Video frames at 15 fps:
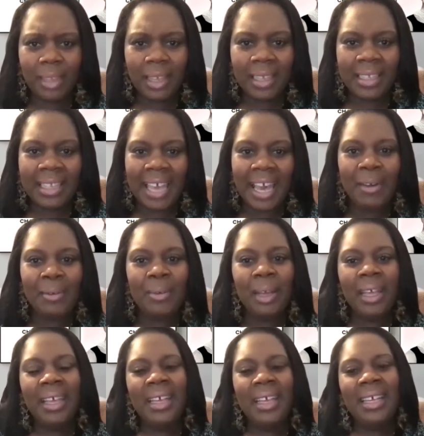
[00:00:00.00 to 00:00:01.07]
Now,
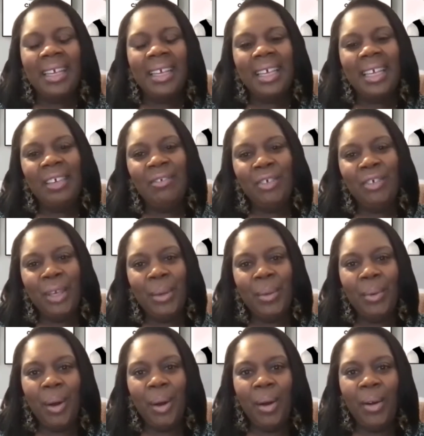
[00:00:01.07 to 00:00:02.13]
if
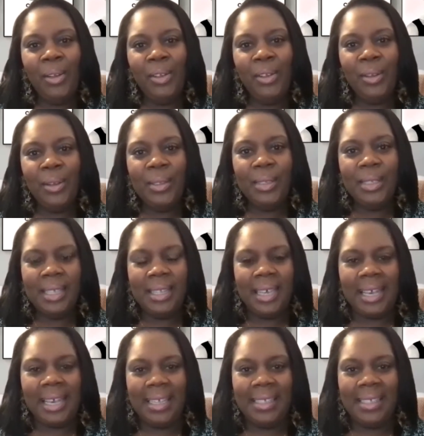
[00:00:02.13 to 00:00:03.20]
you are new to
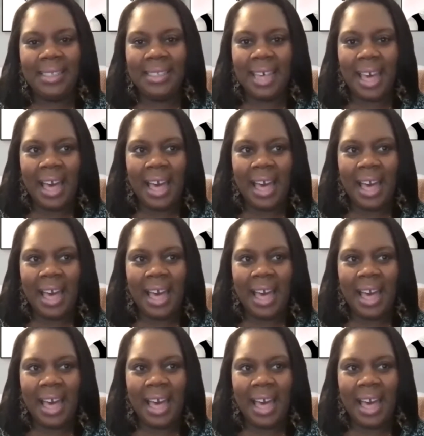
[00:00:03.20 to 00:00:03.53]
this